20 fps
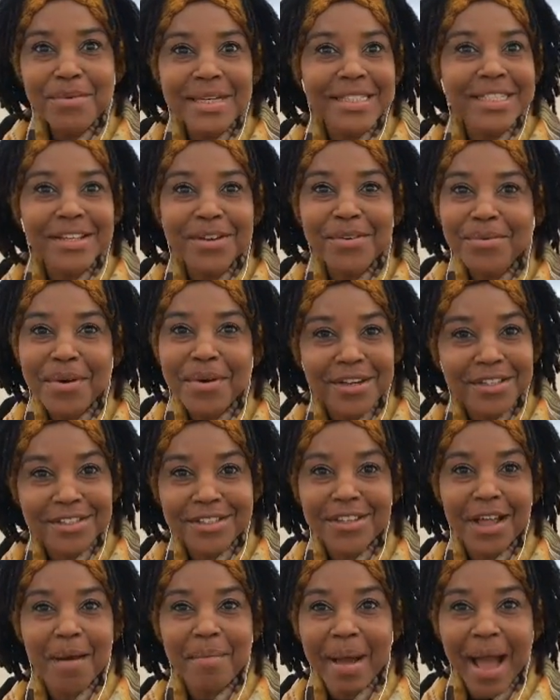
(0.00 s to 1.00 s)
we didn't want to
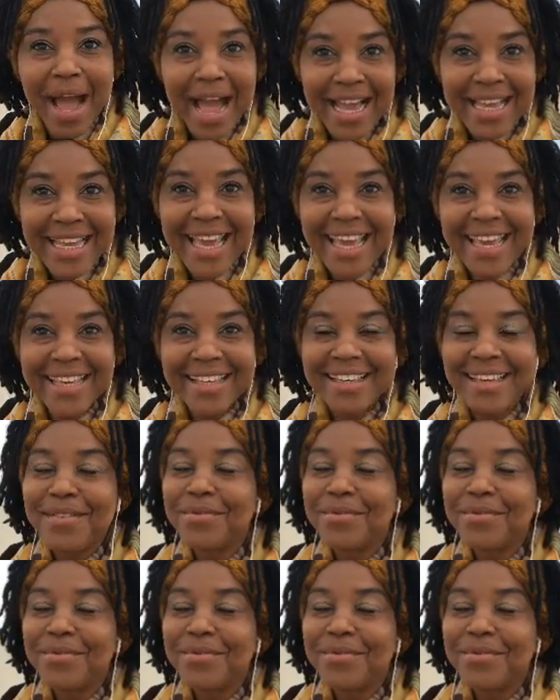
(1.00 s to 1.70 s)
stop hugging.